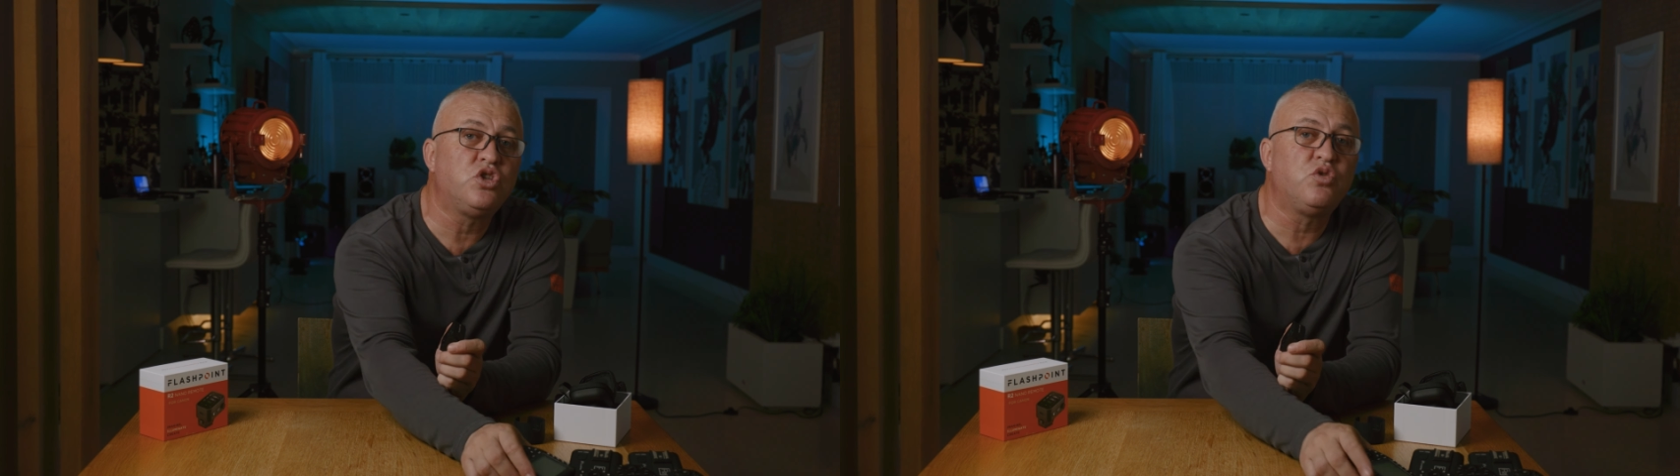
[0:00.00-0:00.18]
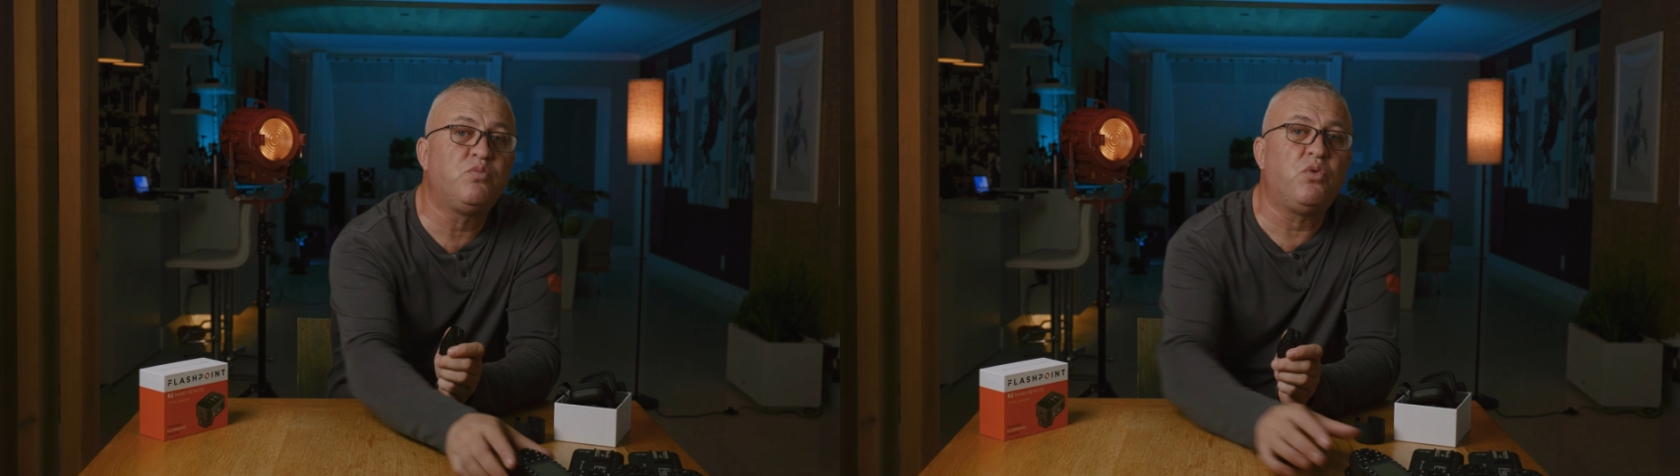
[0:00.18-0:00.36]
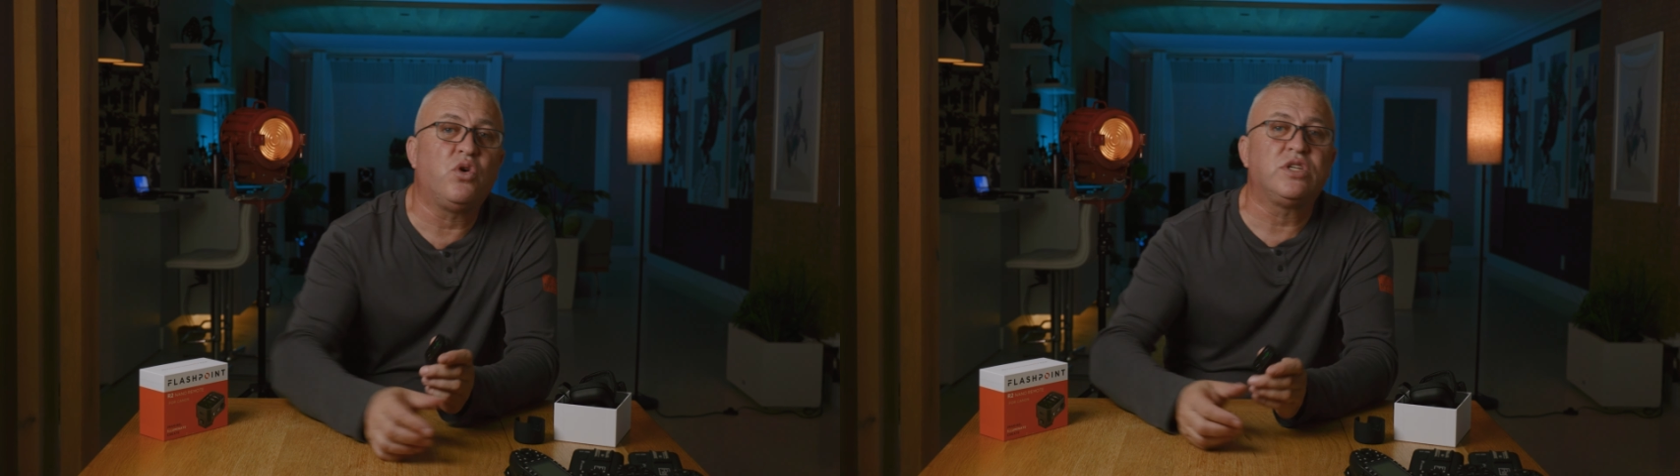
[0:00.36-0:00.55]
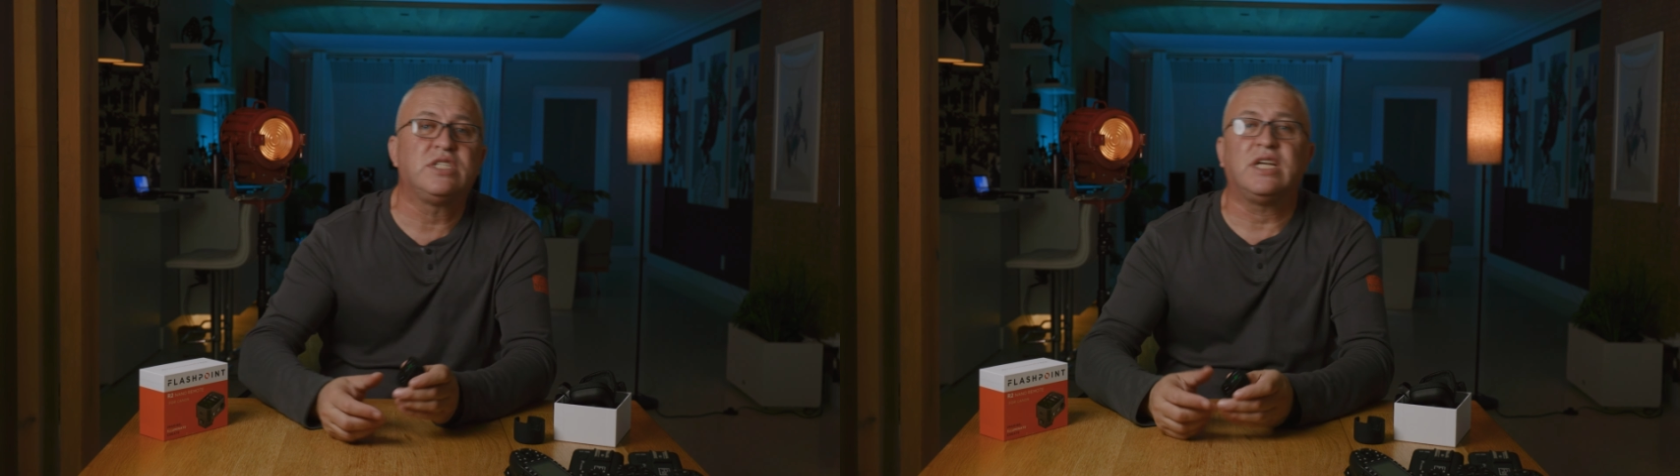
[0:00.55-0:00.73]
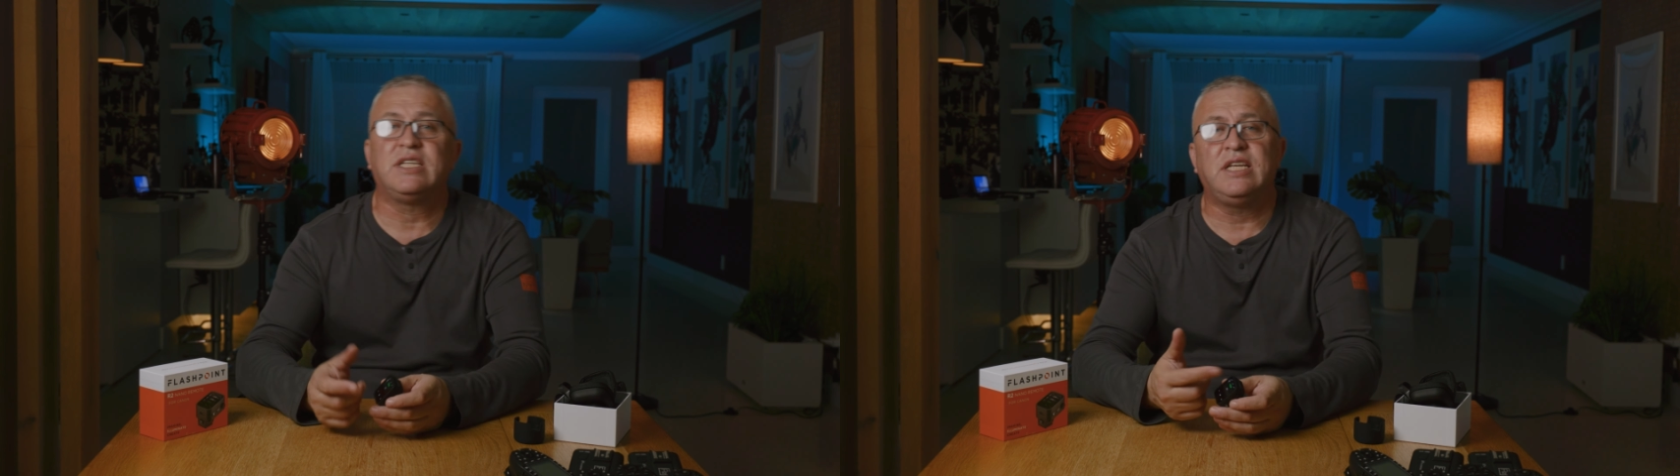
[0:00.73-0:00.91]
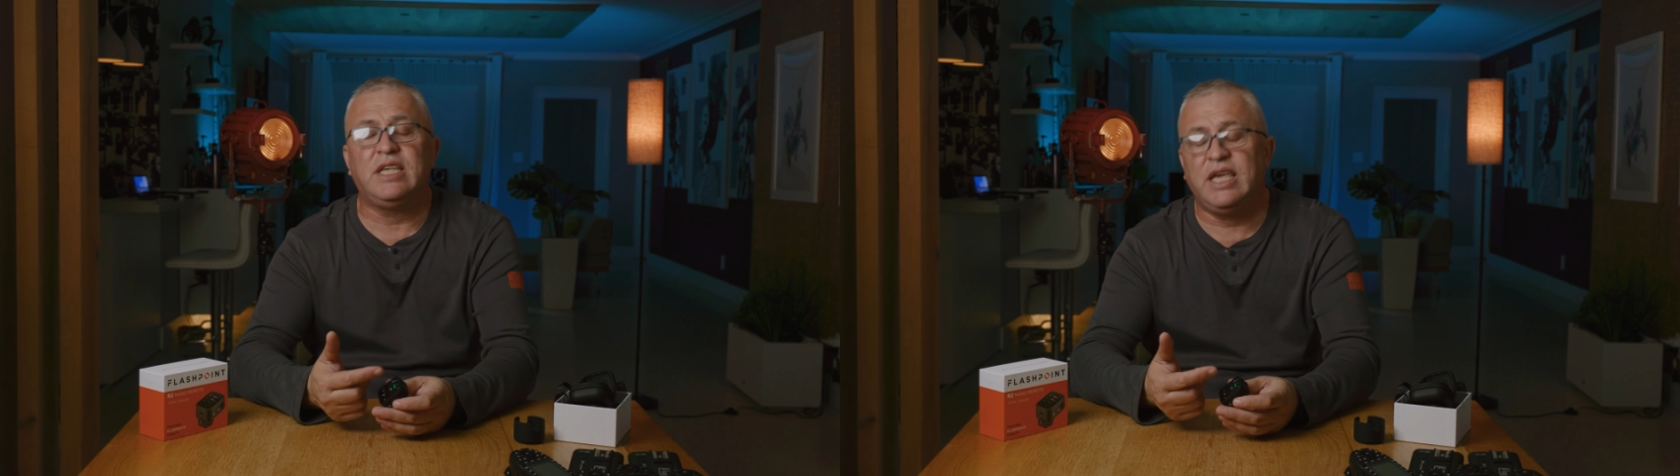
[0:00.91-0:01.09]
supports
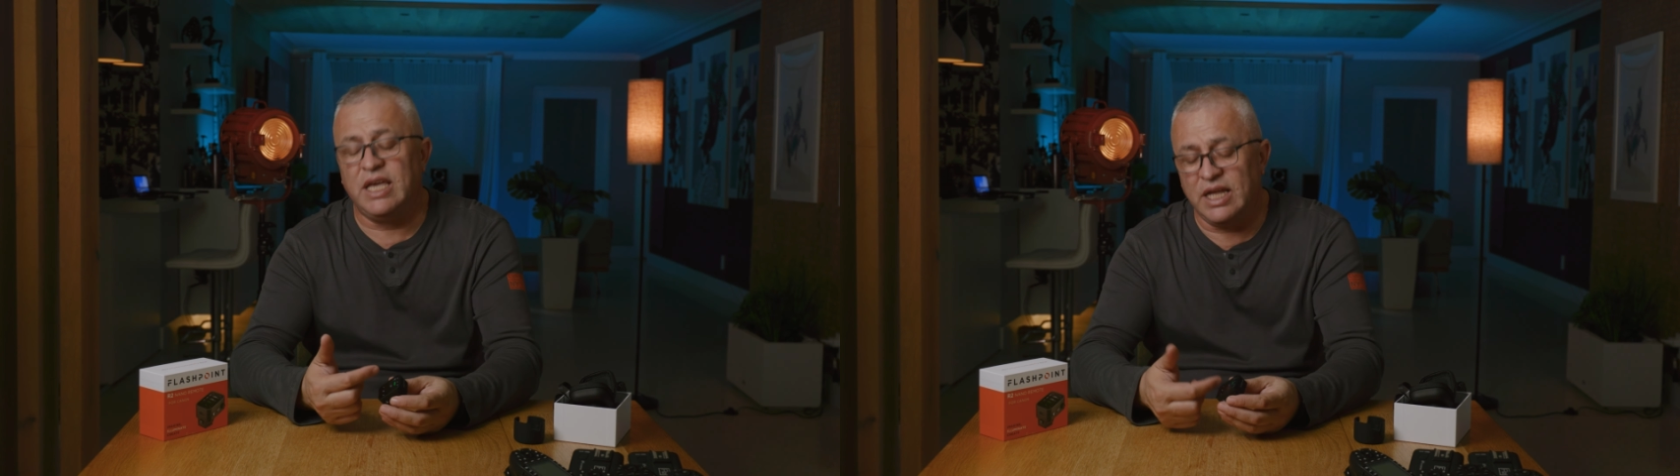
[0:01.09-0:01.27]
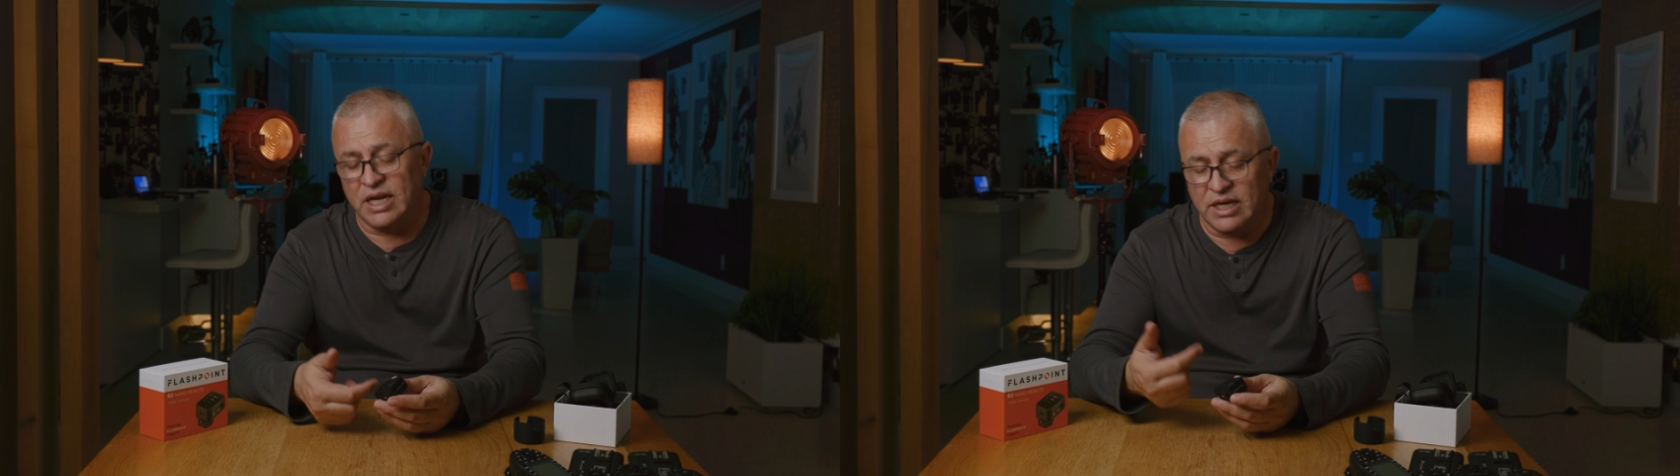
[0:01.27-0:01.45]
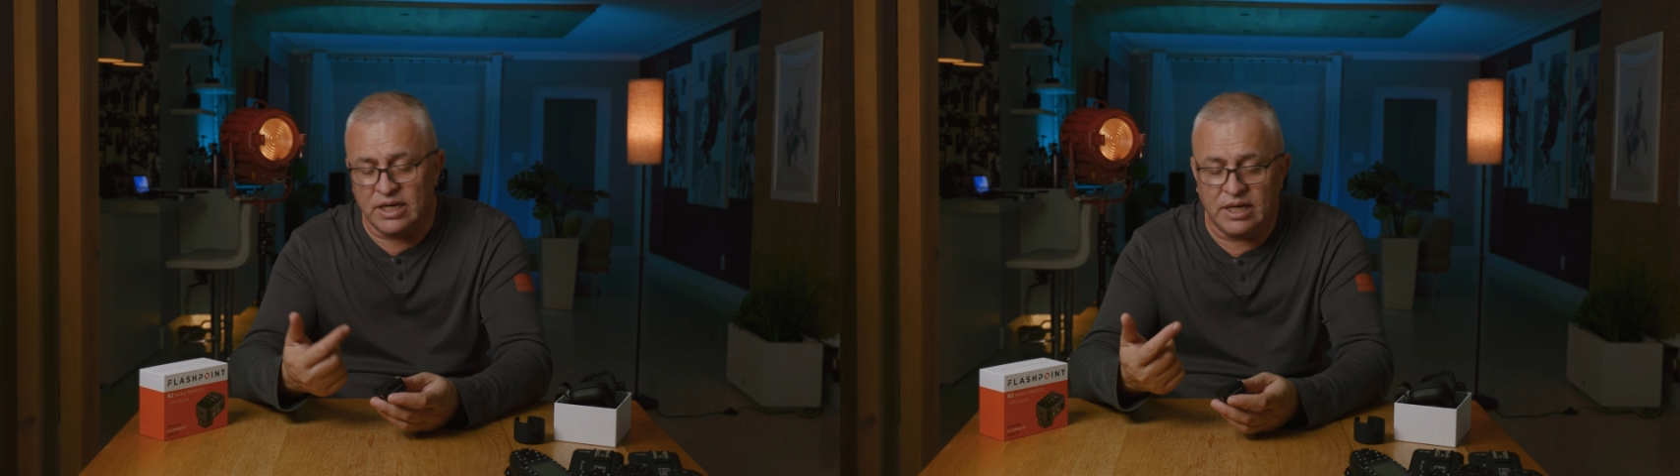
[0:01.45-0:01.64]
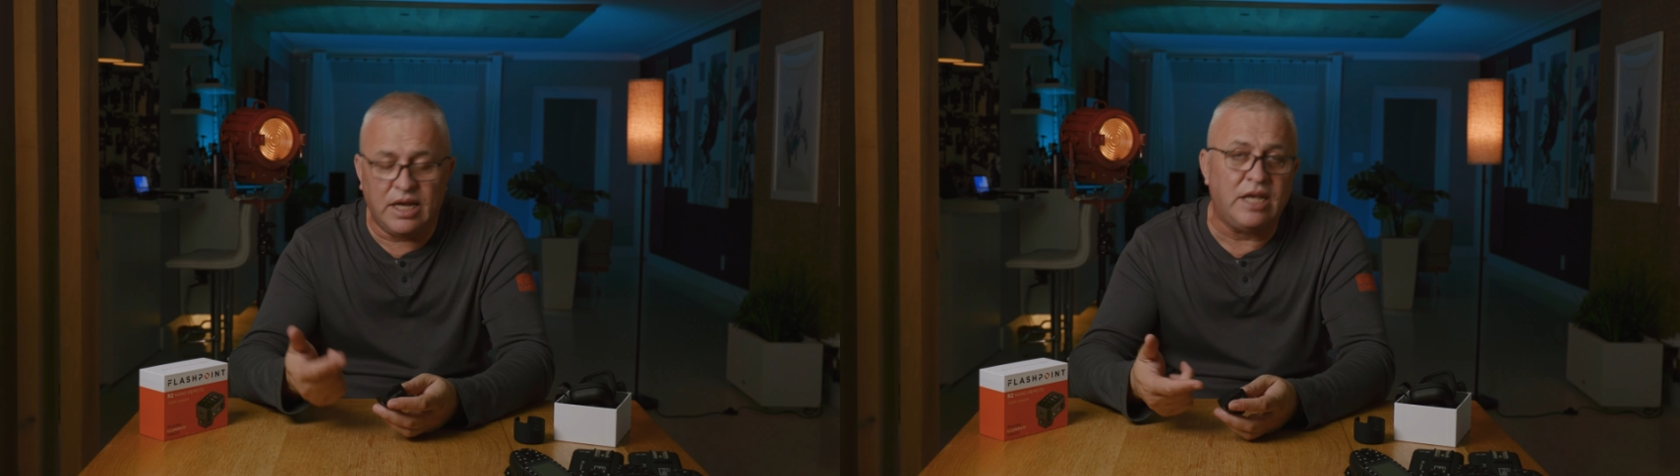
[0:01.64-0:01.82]
TTL,